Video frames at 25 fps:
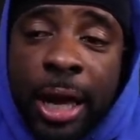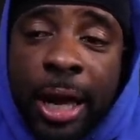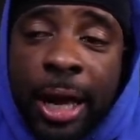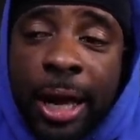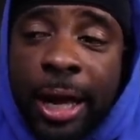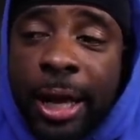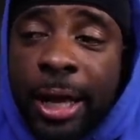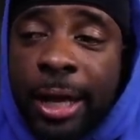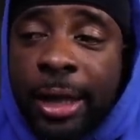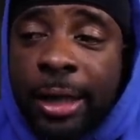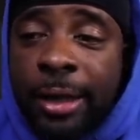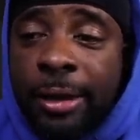
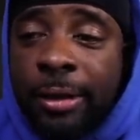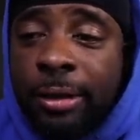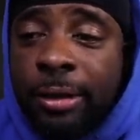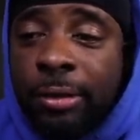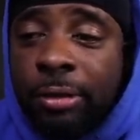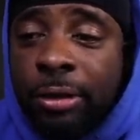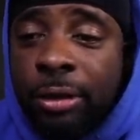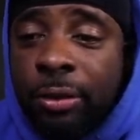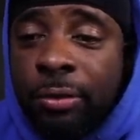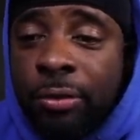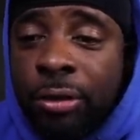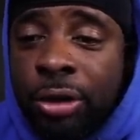And
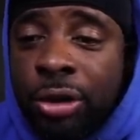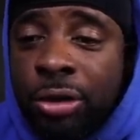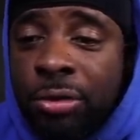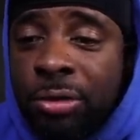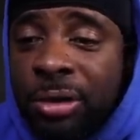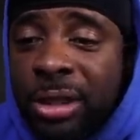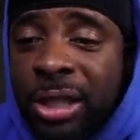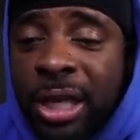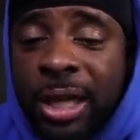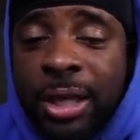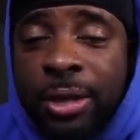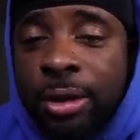once you
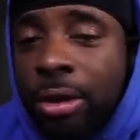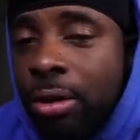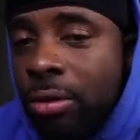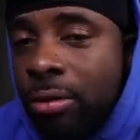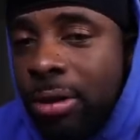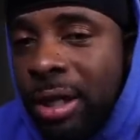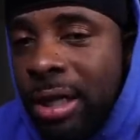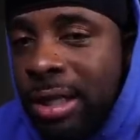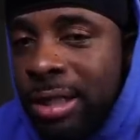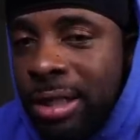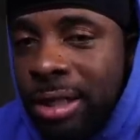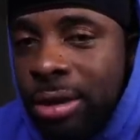say
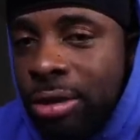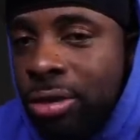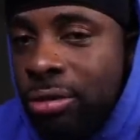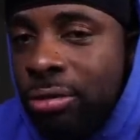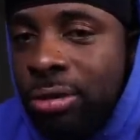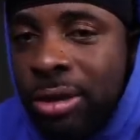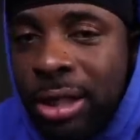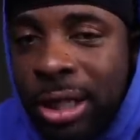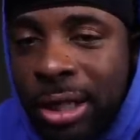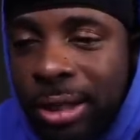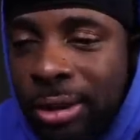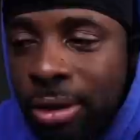no, that's it. You
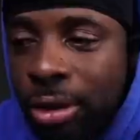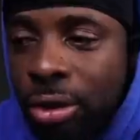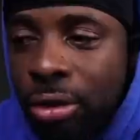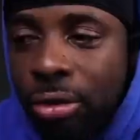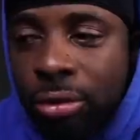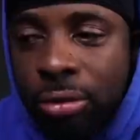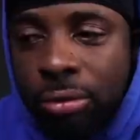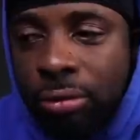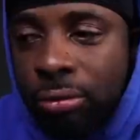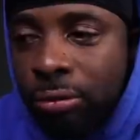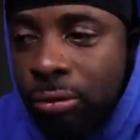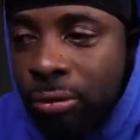said
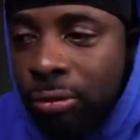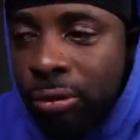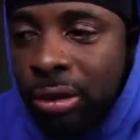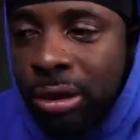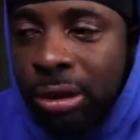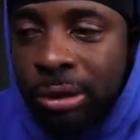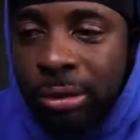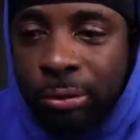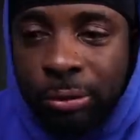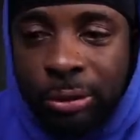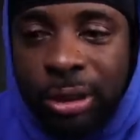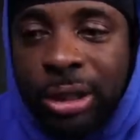no. We
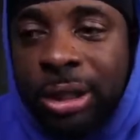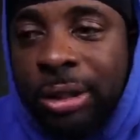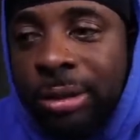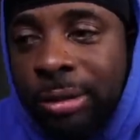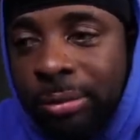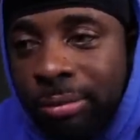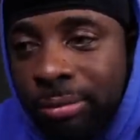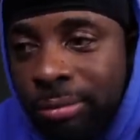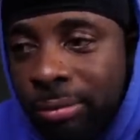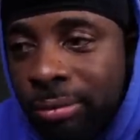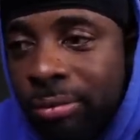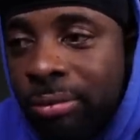
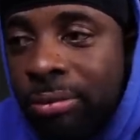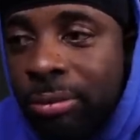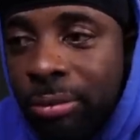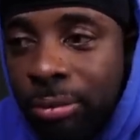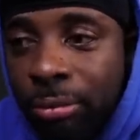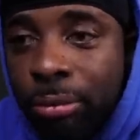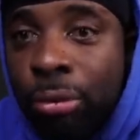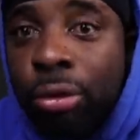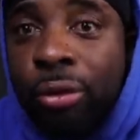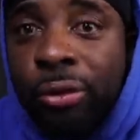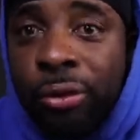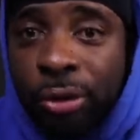can
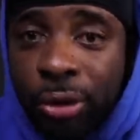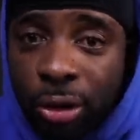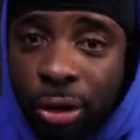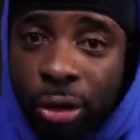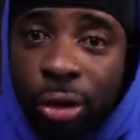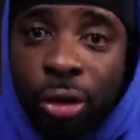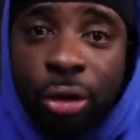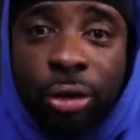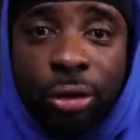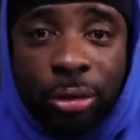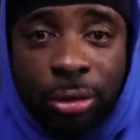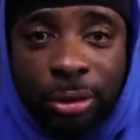move
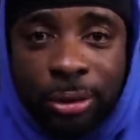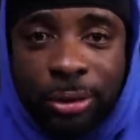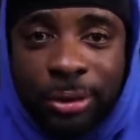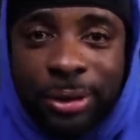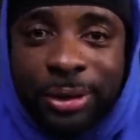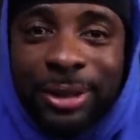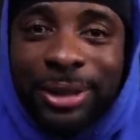along.